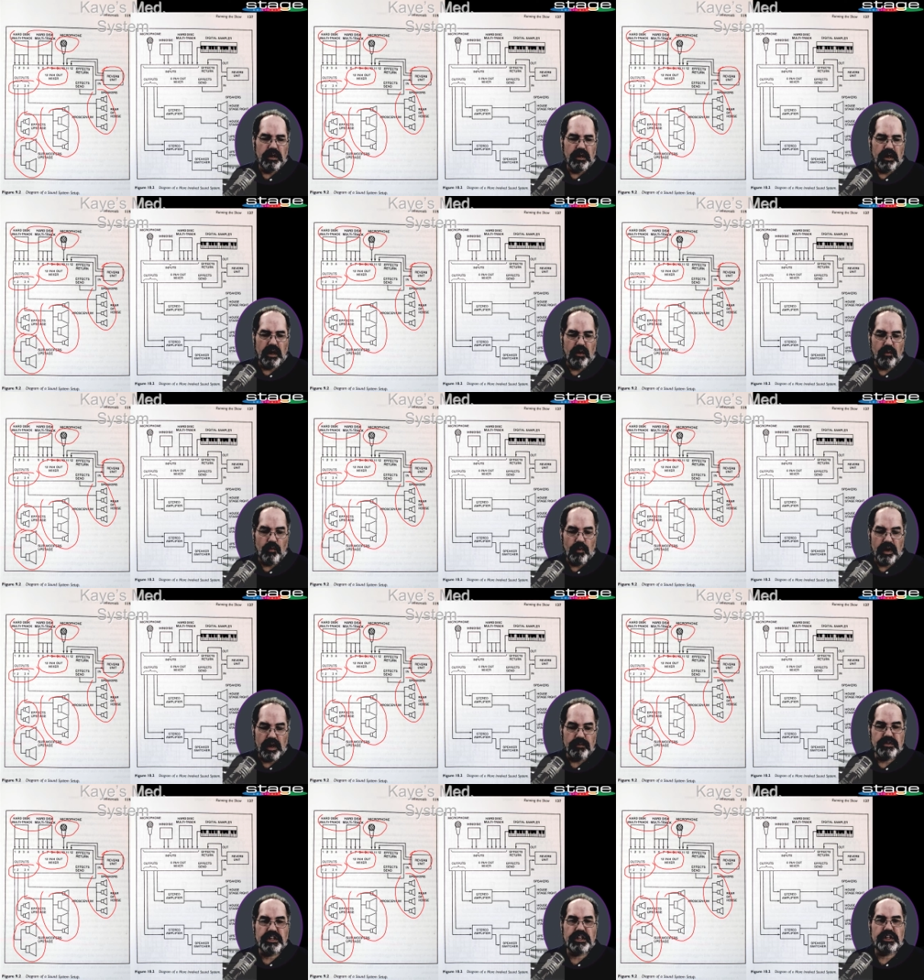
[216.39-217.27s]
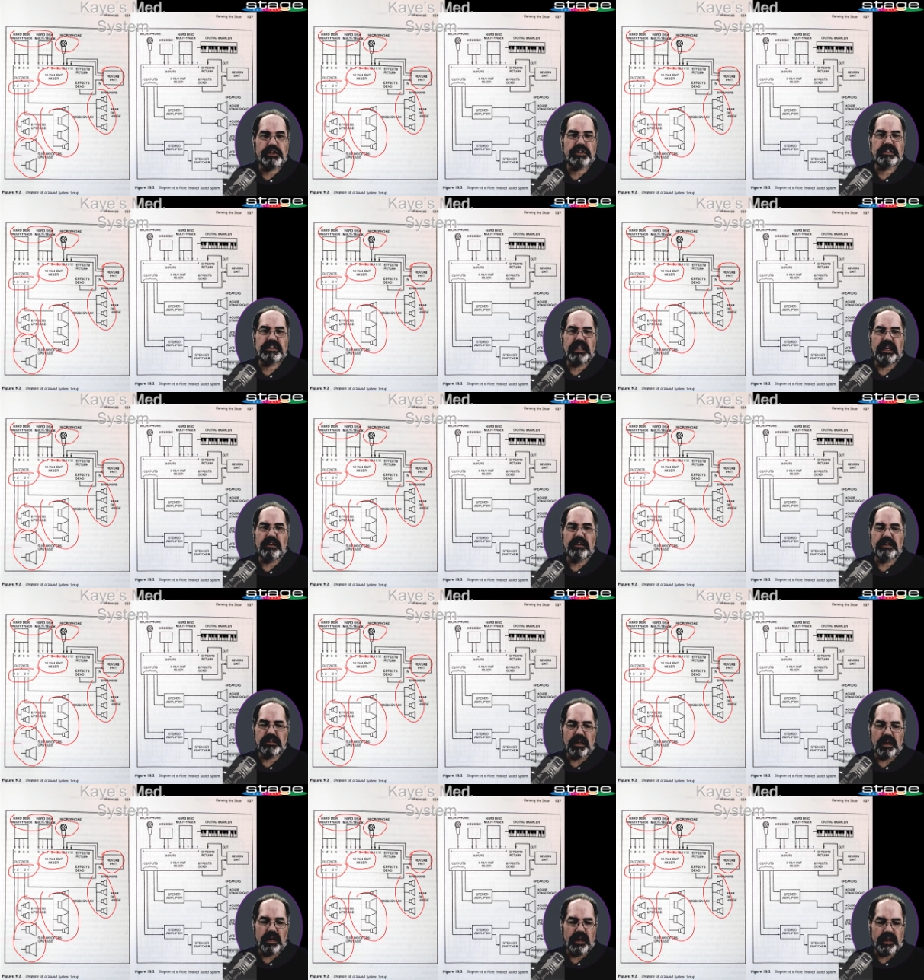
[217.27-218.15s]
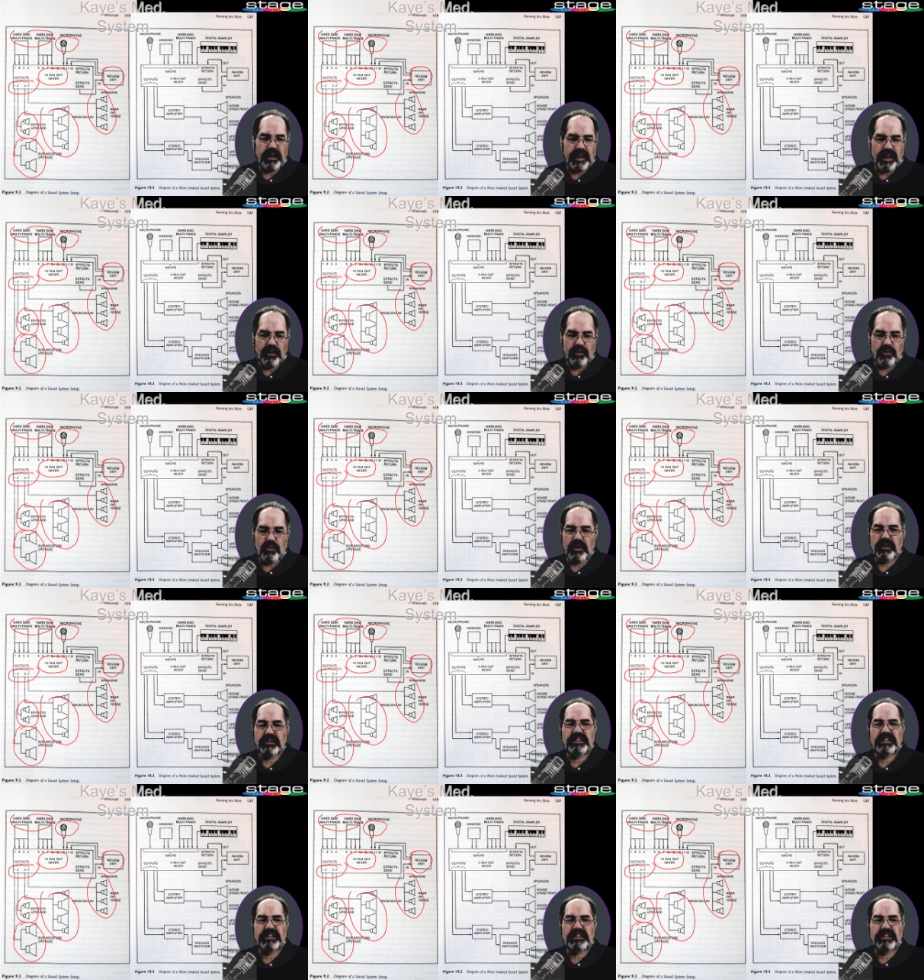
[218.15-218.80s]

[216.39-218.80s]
when I'm teaching sound design and or